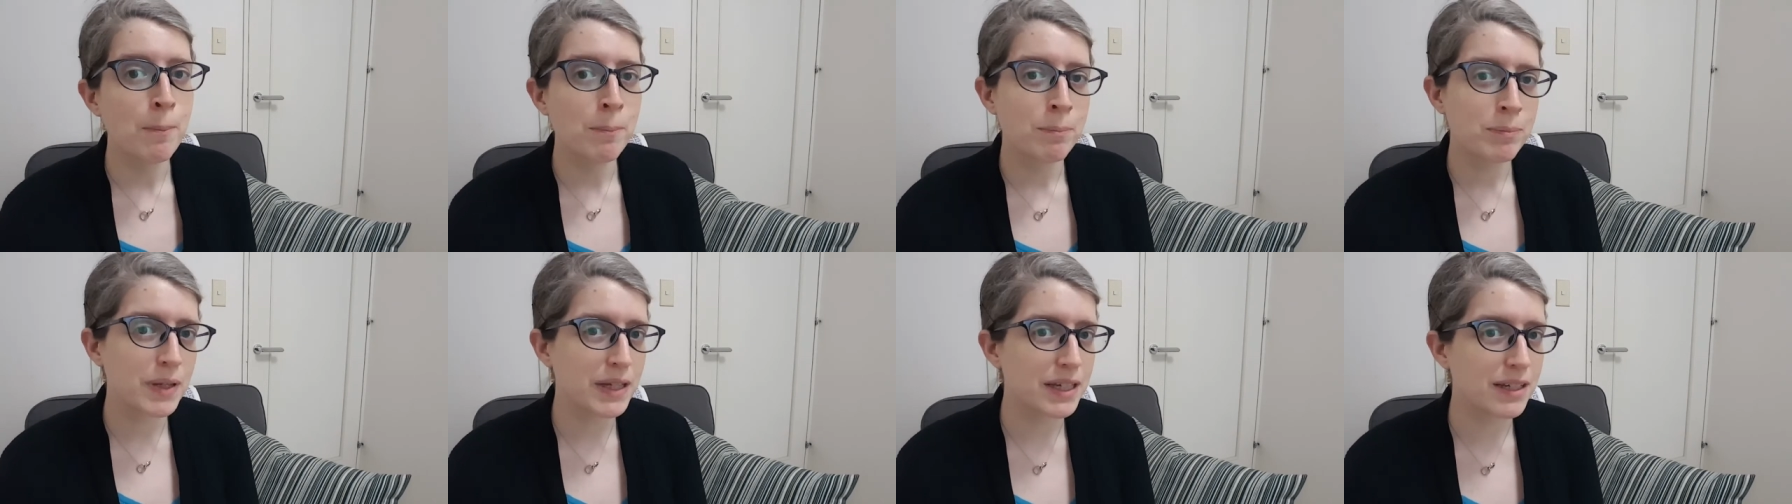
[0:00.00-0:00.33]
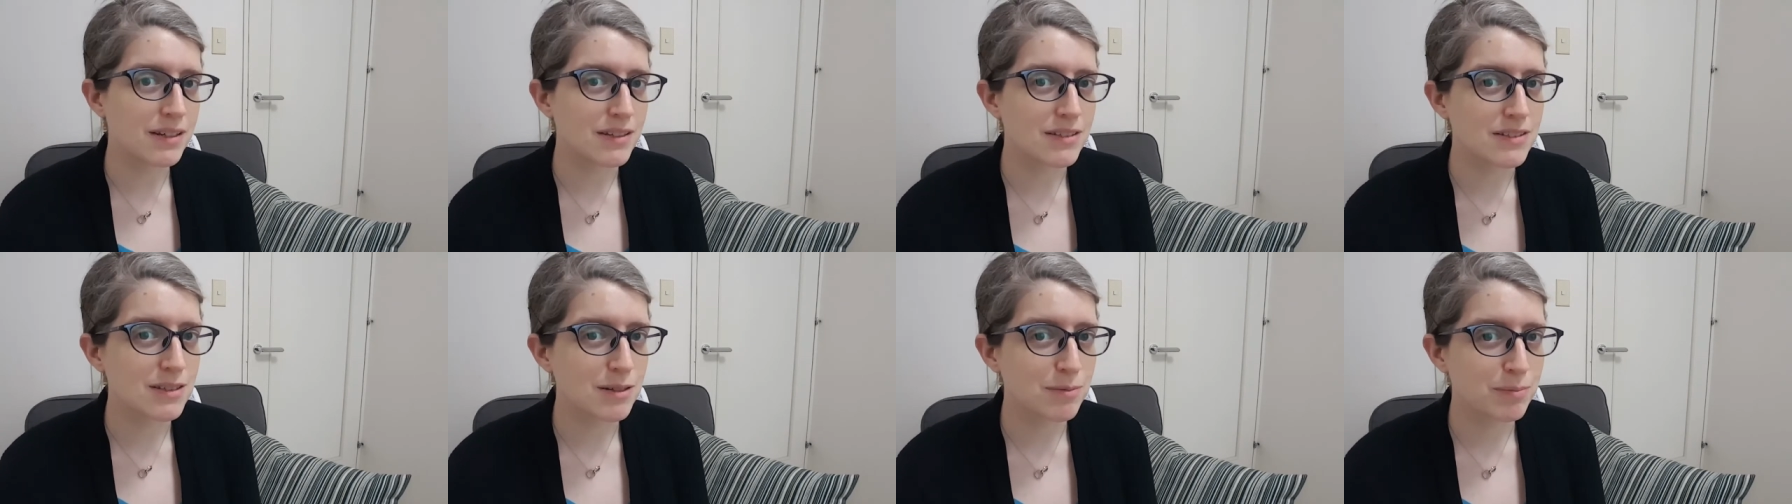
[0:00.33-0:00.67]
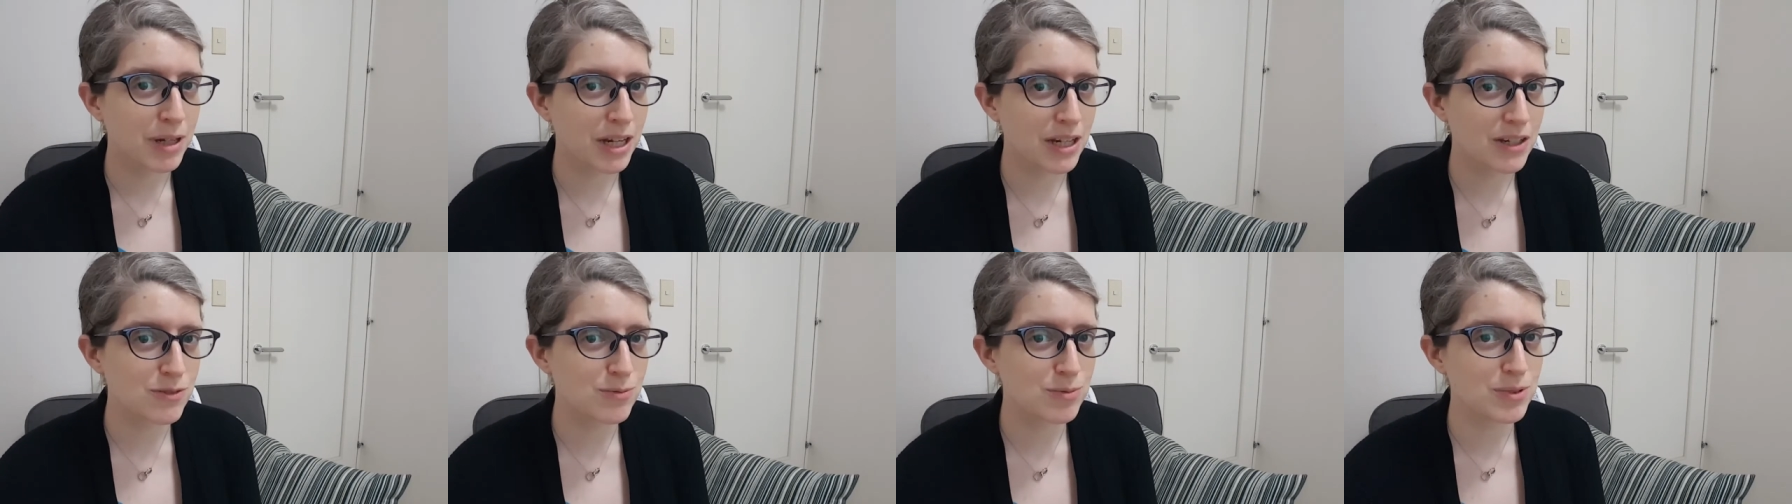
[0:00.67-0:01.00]
because
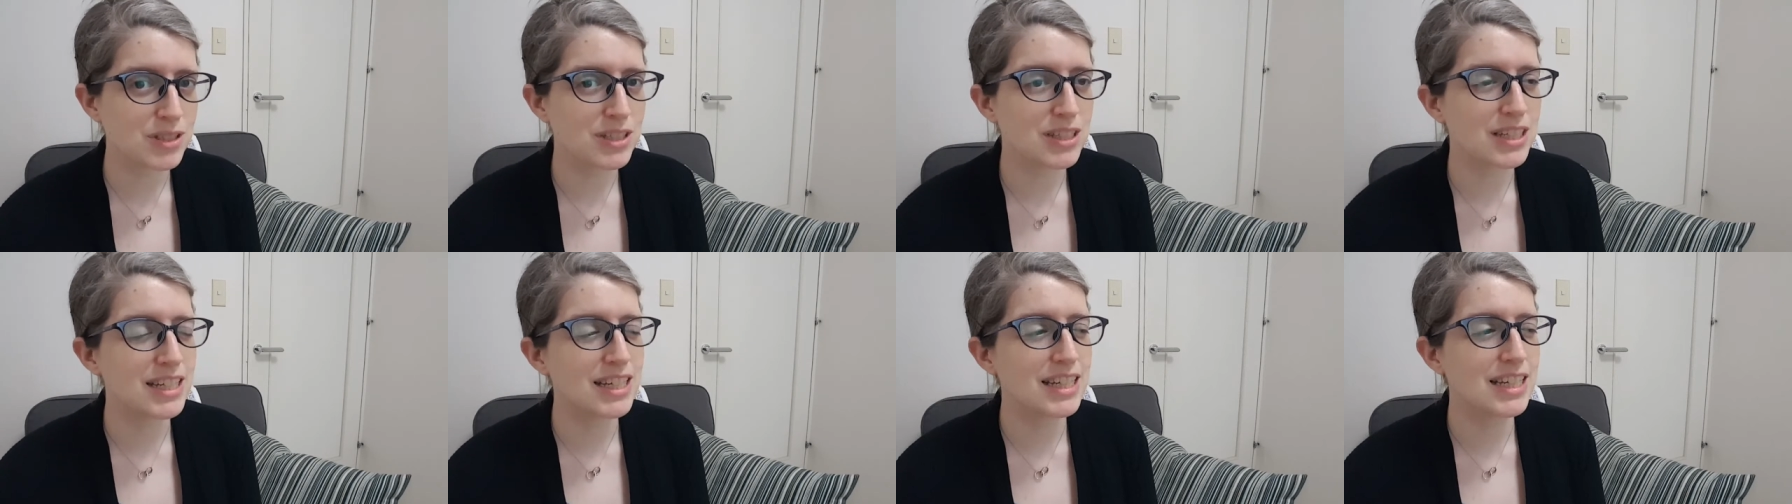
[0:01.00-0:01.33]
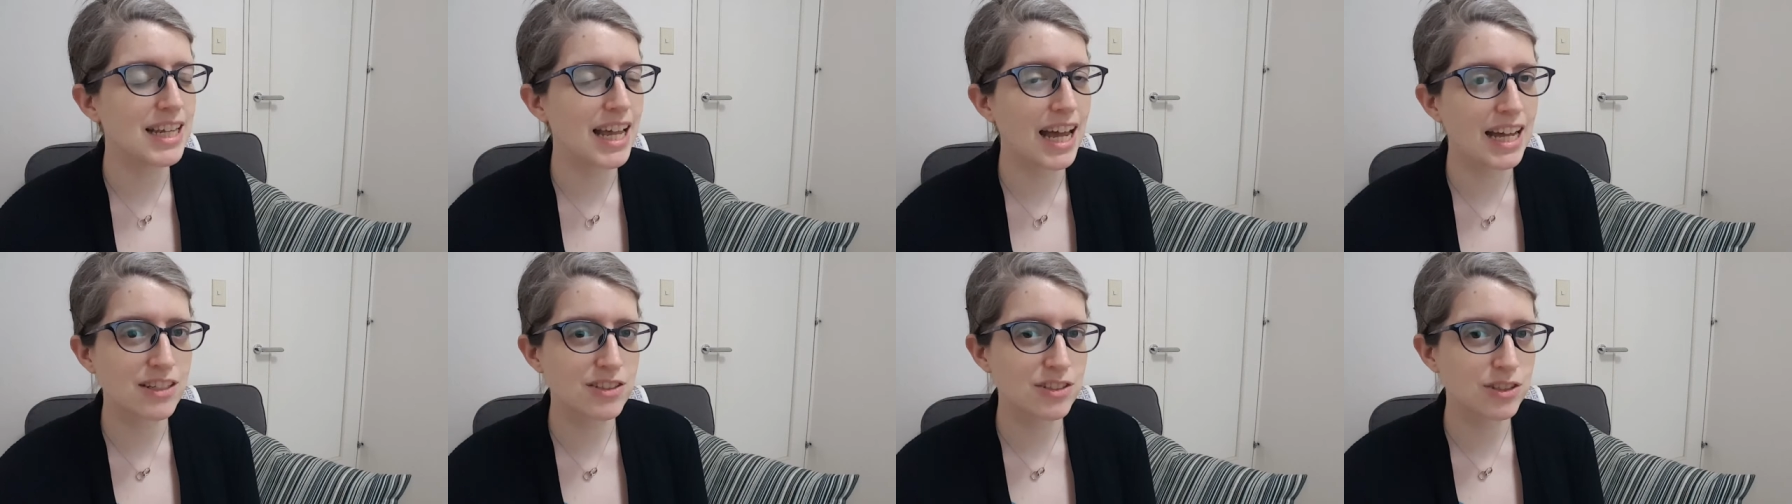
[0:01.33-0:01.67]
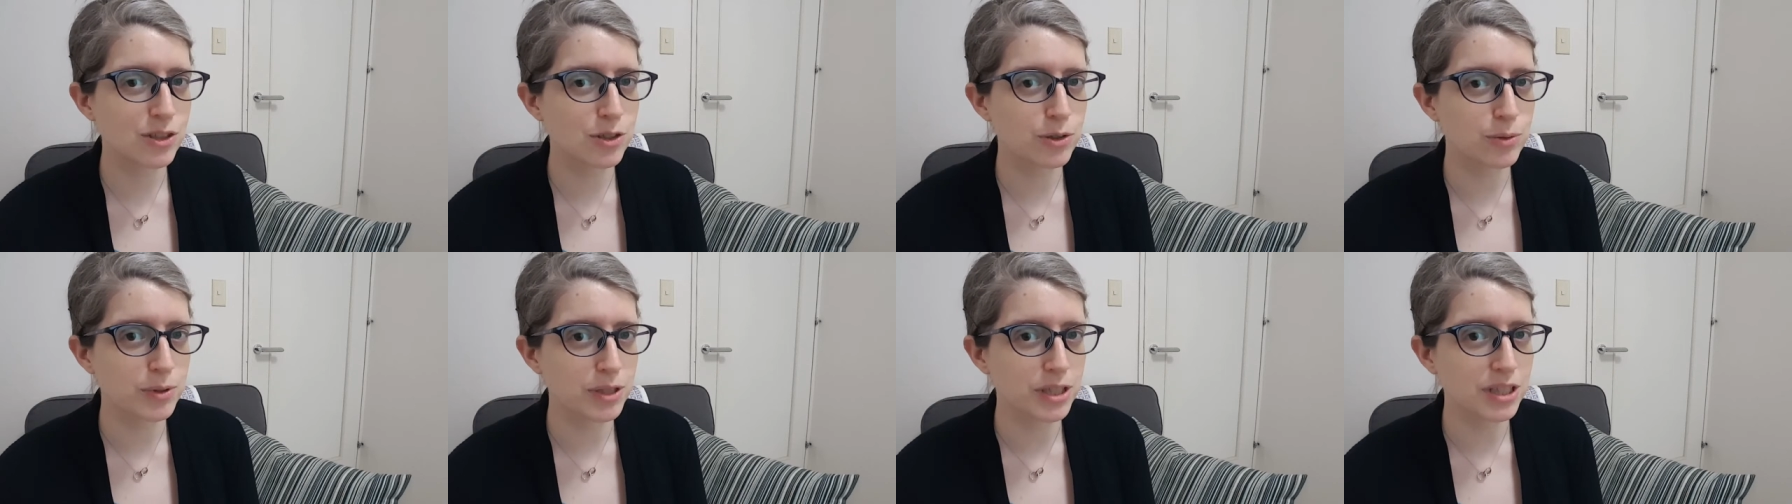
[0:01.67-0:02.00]
my husband, he had to
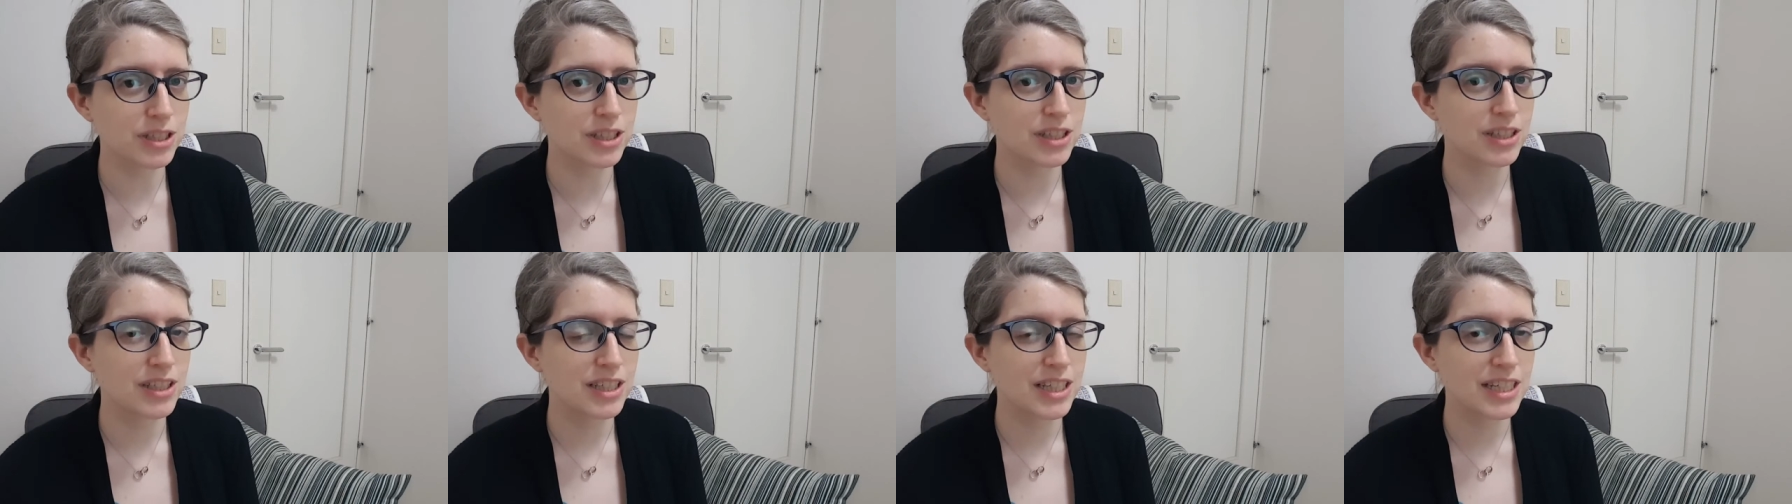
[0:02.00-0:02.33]
go to work.